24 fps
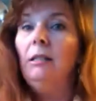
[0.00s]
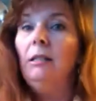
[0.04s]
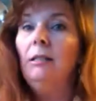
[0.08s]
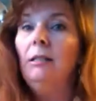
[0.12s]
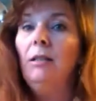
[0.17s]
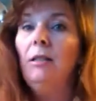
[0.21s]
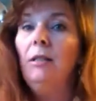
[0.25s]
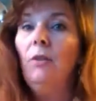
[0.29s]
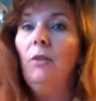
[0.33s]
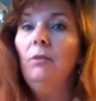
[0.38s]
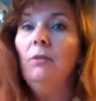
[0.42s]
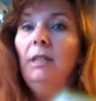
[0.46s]

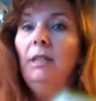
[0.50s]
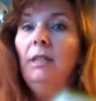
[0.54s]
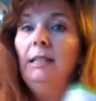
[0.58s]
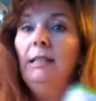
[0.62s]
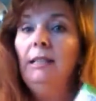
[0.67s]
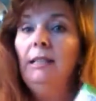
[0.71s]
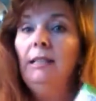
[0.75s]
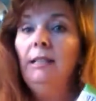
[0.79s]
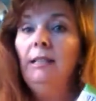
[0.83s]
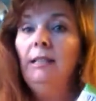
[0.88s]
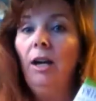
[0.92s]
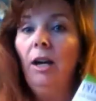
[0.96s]
So this
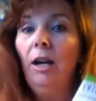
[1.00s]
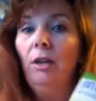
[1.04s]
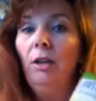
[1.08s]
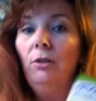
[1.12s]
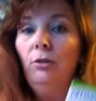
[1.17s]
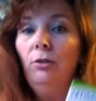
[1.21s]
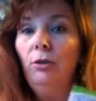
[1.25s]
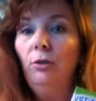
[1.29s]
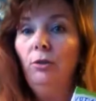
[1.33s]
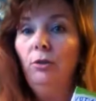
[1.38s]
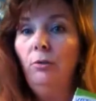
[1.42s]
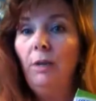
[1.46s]
is a
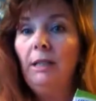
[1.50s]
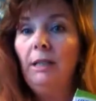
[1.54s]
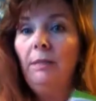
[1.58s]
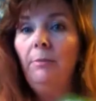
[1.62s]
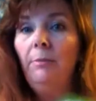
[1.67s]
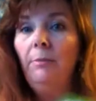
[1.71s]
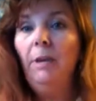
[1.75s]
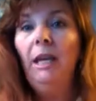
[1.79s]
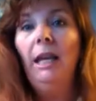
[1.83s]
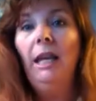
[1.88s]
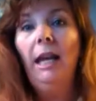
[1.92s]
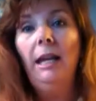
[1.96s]
good
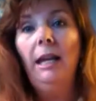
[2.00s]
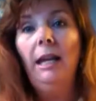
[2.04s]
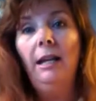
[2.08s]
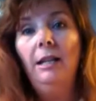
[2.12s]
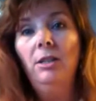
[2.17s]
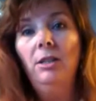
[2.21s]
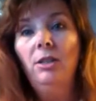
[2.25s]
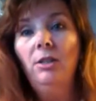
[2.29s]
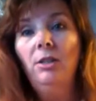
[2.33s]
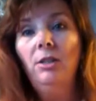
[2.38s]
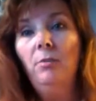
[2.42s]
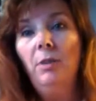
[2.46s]
recipe, and I
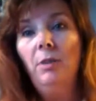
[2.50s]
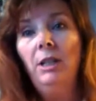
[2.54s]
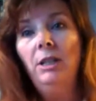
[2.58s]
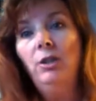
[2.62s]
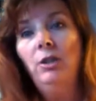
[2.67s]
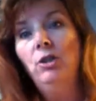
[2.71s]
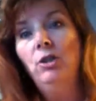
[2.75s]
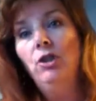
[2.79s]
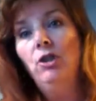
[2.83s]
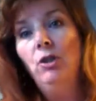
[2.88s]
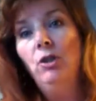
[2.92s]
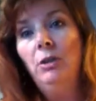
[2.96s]
just
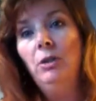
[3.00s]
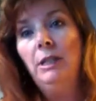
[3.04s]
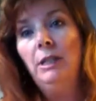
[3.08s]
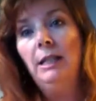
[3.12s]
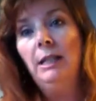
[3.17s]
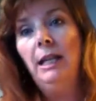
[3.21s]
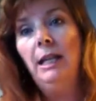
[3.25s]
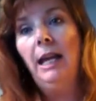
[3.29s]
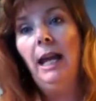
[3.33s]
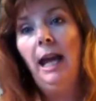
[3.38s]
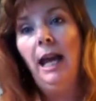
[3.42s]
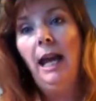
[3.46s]
wanted to show you
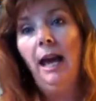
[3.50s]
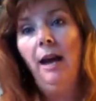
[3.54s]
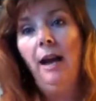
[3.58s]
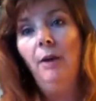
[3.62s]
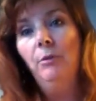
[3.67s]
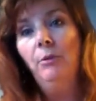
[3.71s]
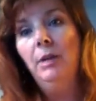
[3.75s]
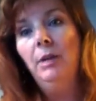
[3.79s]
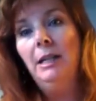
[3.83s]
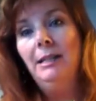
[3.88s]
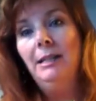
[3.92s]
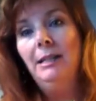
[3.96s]
today
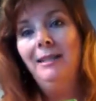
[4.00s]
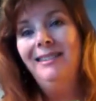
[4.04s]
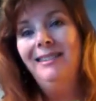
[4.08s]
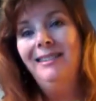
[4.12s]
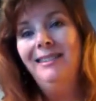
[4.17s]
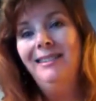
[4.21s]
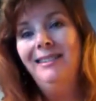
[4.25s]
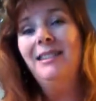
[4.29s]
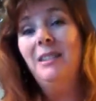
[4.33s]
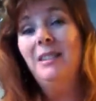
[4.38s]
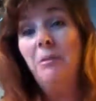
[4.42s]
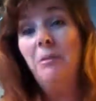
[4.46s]
how easy it is
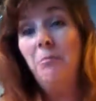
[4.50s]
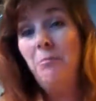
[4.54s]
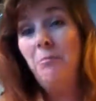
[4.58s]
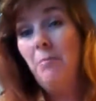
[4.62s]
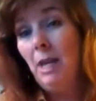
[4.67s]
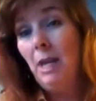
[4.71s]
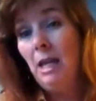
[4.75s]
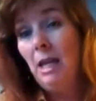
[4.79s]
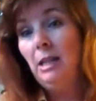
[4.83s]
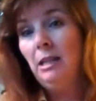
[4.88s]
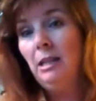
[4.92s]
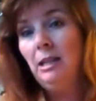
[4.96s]
to make
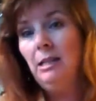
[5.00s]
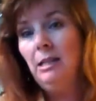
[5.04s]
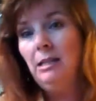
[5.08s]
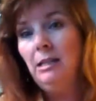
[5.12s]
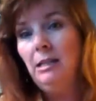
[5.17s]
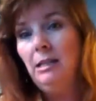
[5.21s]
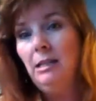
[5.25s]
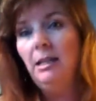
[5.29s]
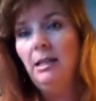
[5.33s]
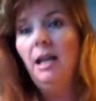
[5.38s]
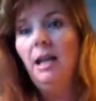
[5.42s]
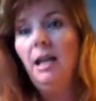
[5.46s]
this.
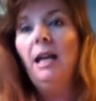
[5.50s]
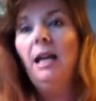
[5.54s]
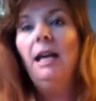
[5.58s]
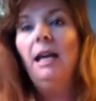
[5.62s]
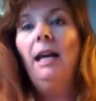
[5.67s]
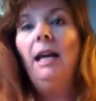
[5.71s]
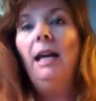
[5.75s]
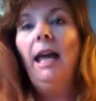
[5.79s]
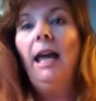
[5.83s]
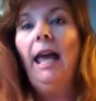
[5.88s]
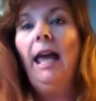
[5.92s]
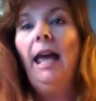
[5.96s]

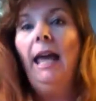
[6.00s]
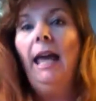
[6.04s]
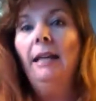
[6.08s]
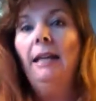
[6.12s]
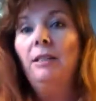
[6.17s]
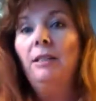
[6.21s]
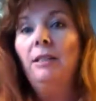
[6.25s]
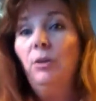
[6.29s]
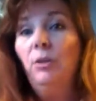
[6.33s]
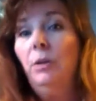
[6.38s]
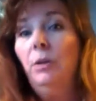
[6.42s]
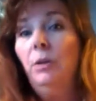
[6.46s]
And it's
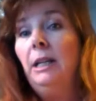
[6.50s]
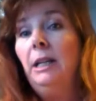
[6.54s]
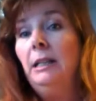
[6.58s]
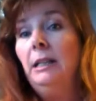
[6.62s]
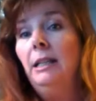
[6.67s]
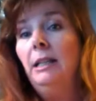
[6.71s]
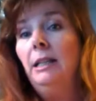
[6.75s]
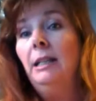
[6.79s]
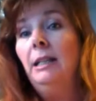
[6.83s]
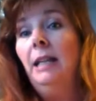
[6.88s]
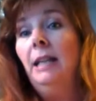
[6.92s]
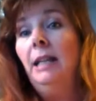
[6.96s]
quick and
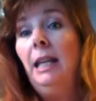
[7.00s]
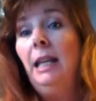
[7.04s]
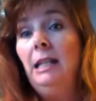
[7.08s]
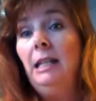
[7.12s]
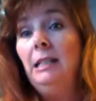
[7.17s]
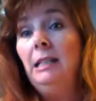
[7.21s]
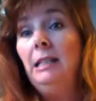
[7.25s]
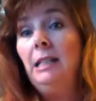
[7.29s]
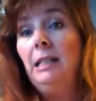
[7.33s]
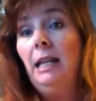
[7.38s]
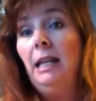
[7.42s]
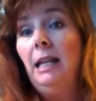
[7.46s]

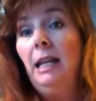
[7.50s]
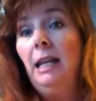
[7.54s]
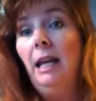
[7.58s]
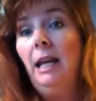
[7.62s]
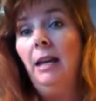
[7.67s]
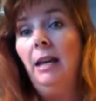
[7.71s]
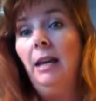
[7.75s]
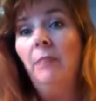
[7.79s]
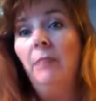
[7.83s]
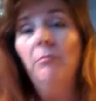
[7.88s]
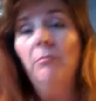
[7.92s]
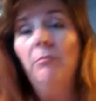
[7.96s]
easy.
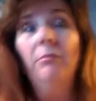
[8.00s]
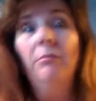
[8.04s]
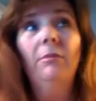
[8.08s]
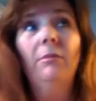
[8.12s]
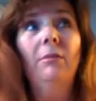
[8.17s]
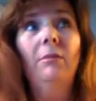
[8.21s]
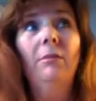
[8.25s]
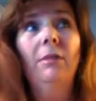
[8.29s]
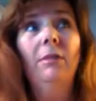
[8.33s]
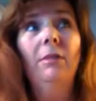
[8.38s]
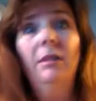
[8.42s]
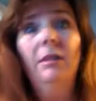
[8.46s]

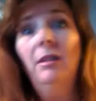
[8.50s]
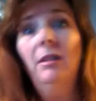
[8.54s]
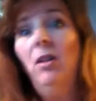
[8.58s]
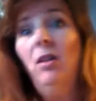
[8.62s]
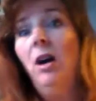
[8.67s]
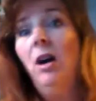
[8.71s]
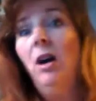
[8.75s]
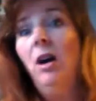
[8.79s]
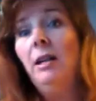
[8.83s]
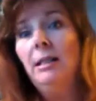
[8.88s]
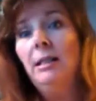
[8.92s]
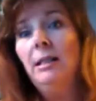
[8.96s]
The
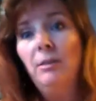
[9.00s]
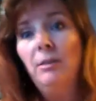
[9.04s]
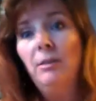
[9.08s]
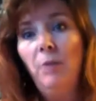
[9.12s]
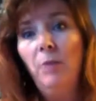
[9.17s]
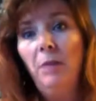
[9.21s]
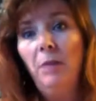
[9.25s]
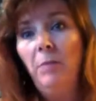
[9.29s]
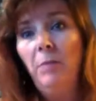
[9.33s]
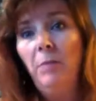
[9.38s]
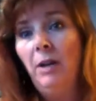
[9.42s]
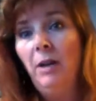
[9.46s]
longest wait
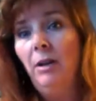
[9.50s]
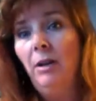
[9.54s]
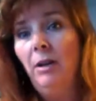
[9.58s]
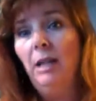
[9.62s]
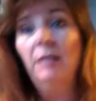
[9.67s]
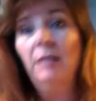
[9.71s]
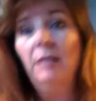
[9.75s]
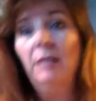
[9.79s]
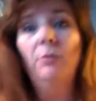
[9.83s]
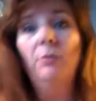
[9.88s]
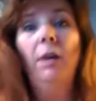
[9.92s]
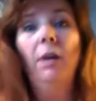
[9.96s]
period is
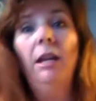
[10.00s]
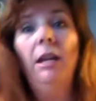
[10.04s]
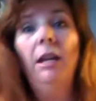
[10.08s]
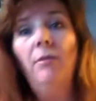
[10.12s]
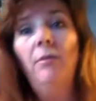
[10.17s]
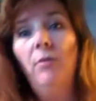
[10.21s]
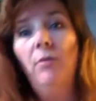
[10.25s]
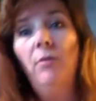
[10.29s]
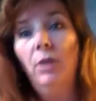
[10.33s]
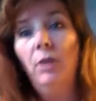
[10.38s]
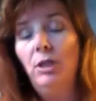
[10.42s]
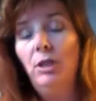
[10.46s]
waiting for
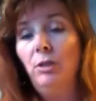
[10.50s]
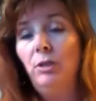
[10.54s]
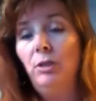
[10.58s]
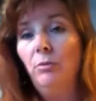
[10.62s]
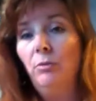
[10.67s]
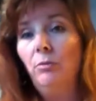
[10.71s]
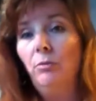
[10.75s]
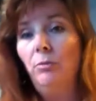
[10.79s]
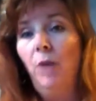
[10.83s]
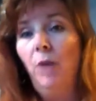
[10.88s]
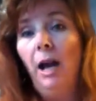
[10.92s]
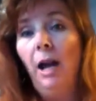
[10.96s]
it to
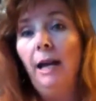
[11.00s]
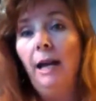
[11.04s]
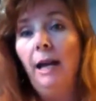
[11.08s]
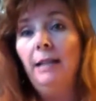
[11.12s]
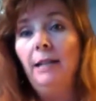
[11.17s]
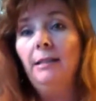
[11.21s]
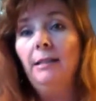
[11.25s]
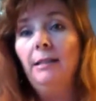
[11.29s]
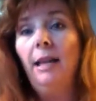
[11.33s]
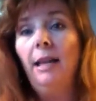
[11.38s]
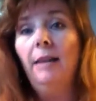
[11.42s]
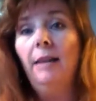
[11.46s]
rise
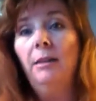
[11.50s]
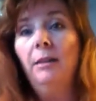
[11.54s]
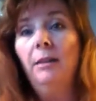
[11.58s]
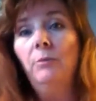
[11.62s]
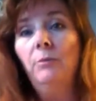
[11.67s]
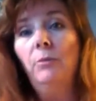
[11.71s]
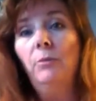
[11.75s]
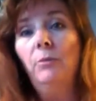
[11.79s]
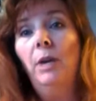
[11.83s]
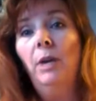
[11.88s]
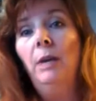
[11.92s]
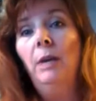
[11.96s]
and then
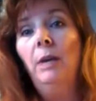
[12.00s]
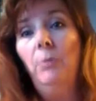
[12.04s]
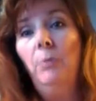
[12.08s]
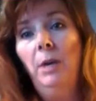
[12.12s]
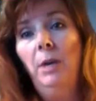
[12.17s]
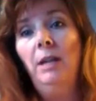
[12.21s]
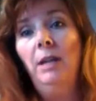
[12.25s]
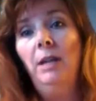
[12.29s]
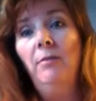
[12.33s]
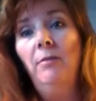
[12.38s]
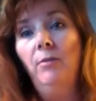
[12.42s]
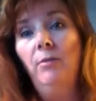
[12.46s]
waiting
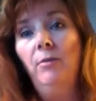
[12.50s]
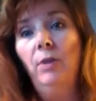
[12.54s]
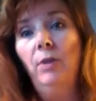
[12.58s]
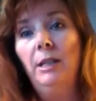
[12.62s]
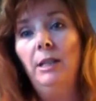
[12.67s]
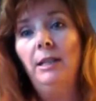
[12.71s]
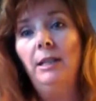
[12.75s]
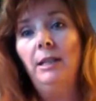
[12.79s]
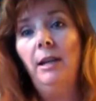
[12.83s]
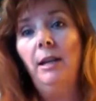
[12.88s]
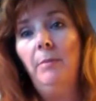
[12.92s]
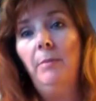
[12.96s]
for it to
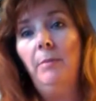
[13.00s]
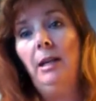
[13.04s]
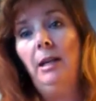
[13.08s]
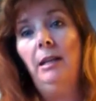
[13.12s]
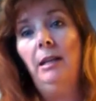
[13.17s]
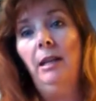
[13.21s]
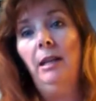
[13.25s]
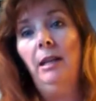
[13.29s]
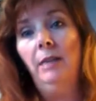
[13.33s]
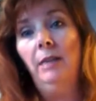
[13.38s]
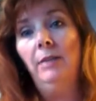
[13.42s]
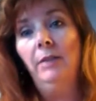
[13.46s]
come out of the
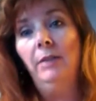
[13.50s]
oven.